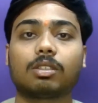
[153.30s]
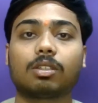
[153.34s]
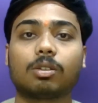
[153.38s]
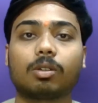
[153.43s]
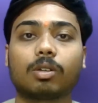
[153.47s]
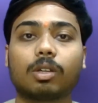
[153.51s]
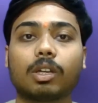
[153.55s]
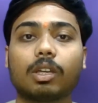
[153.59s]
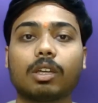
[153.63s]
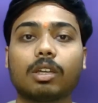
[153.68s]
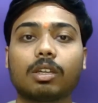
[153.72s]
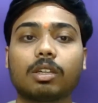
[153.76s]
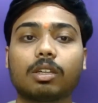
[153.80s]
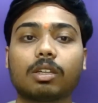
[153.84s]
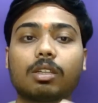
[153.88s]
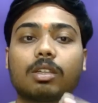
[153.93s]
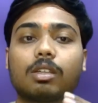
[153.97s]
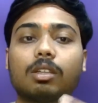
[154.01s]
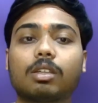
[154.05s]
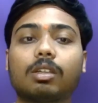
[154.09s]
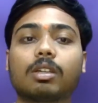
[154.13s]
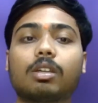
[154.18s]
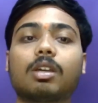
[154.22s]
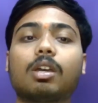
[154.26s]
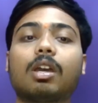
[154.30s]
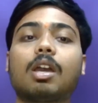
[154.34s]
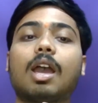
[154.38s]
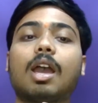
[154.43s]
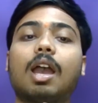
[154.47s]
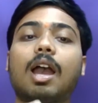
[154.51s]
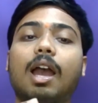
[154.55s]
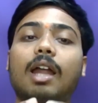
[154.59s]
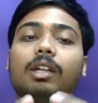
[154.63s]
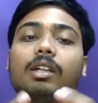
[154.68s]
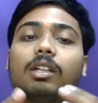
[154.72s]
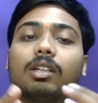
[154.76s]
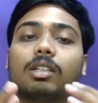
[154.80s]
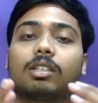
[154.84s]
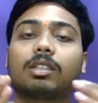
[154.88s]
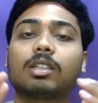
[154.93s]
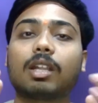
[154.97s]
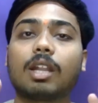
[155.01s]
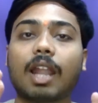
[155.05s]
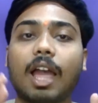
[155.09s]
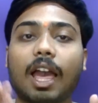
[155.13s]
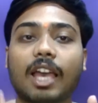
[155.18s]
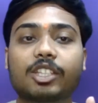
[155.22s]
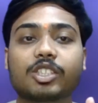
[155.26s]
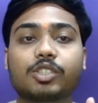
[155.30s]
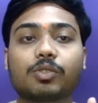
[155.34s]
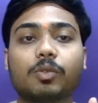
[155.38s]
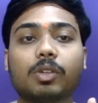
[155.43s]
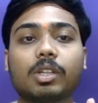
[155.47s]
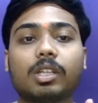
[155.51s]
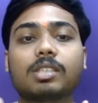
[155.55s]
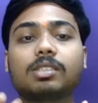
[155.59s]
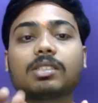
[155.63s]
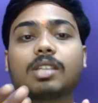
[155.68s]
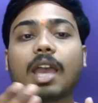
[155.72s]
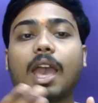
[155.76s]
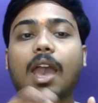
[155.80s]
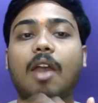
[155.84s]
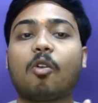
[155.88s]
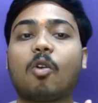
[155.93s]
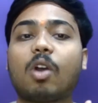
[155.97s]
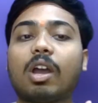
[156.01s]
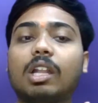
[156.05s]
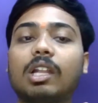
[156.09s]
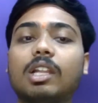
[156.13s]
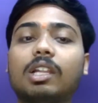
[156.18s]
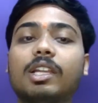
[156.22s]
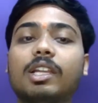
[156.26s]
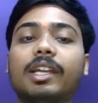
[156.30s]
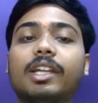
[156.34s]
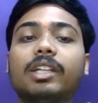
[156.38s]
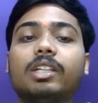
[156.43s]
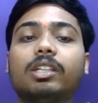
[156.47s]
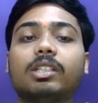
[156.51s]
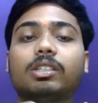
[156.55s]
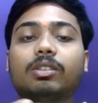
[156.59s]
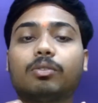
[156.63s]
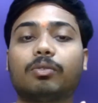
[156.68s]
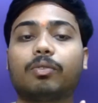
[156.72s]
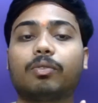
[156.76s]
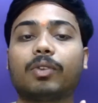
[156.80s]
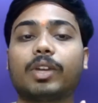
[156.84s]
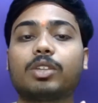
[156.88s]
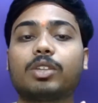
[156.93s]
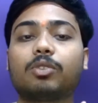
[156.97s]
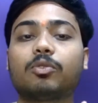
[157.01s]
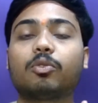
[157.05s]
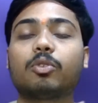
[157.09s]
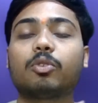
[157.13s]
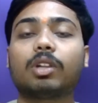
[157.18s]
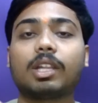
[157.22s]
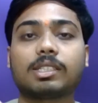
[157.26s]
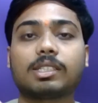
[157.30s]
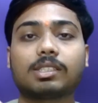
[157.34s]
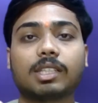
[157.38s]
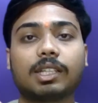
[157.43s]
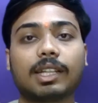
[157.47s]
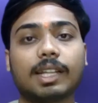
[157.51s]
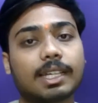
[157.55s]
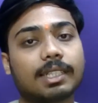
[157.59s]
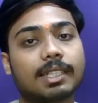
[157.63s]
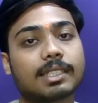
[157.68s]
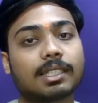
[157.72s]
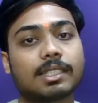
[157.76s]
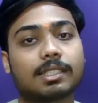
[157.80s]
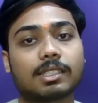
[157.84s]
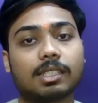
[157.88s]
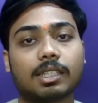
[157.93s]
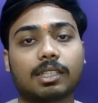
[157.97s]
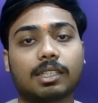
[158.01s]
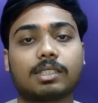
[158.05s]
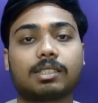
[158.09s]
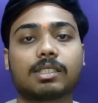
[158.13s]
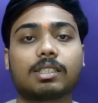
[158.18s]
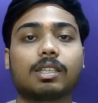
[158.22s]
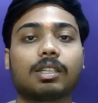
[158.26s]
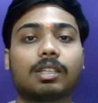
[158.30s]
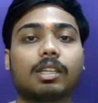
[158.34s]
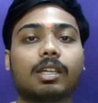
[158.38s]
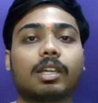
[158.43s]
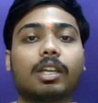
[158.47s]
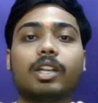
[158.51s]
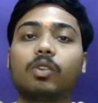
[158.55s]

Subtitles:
Okay, and the last one is evaluate faithfulness and consistency.